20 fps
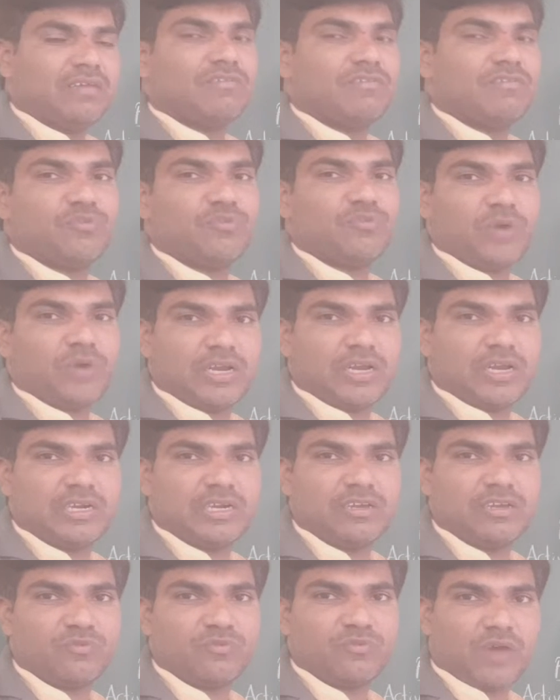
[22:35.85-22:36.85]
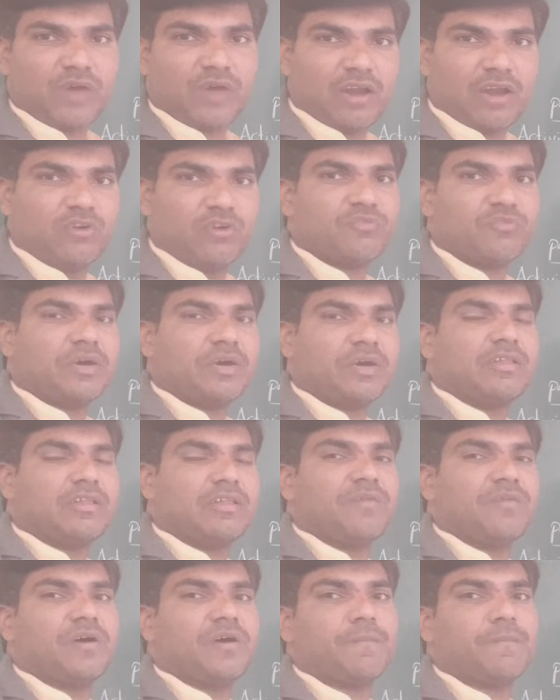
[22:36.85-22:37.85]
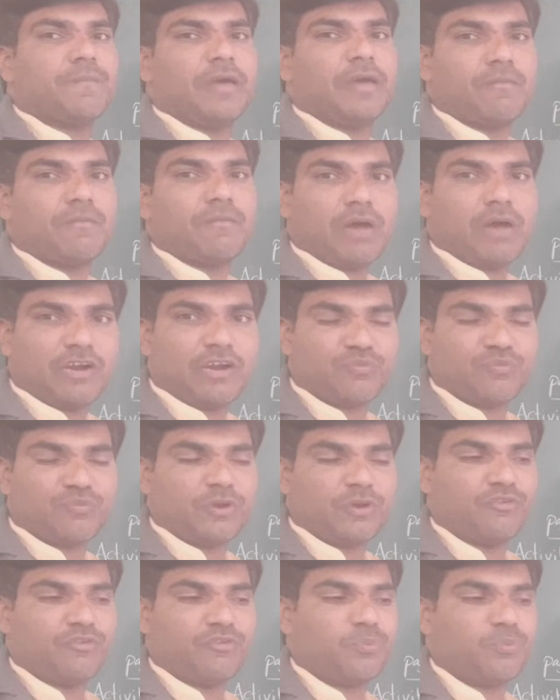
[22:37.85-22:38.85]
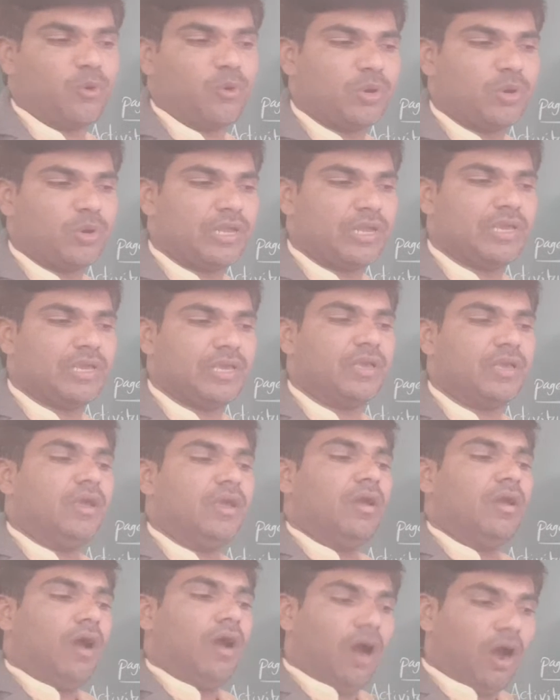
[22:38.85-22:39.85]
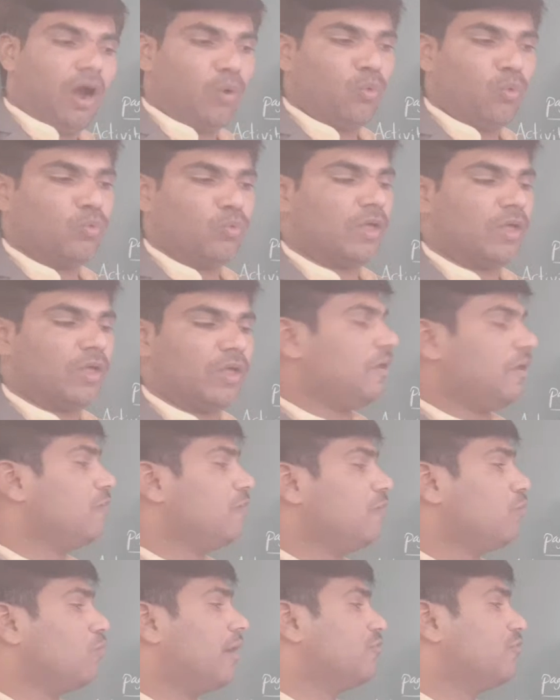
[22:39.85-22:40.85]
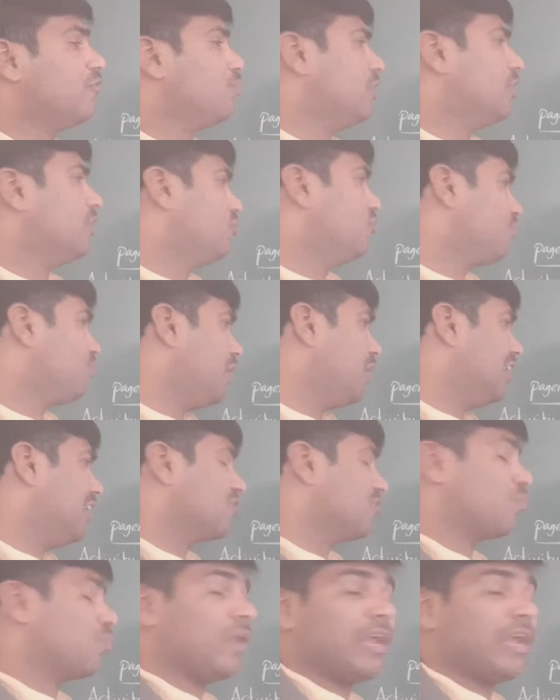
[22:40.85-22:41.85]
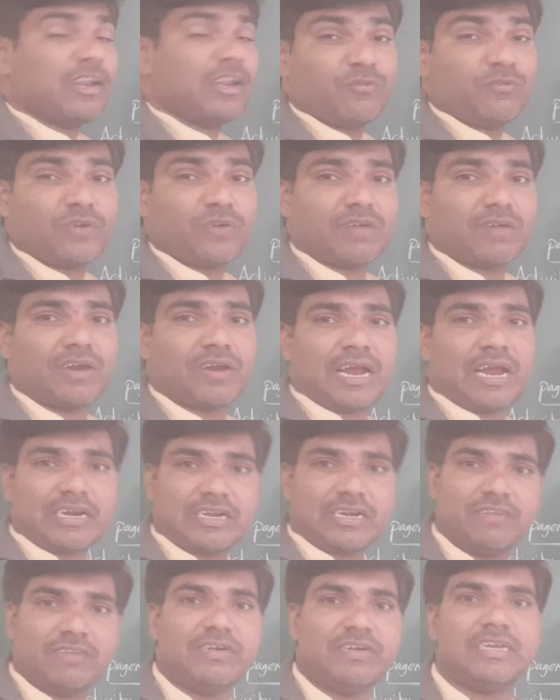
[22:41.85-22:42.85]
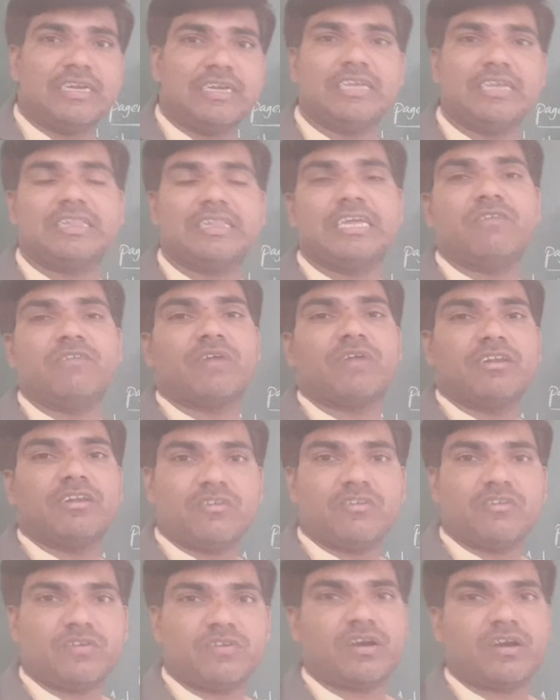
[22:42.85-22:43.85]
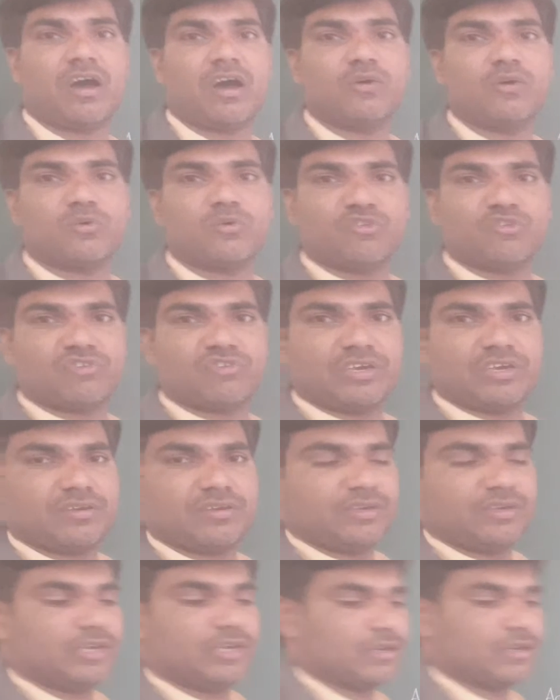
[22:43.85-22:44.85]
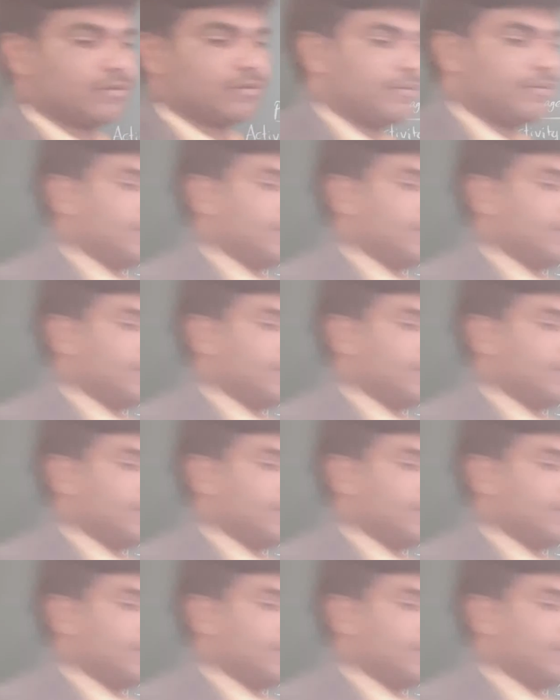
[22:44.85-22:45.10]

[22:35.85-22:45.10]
Which one? It is follows by our Fermat's principle only. How the Fermat's principle explained for our activity 3? Once we have to check here.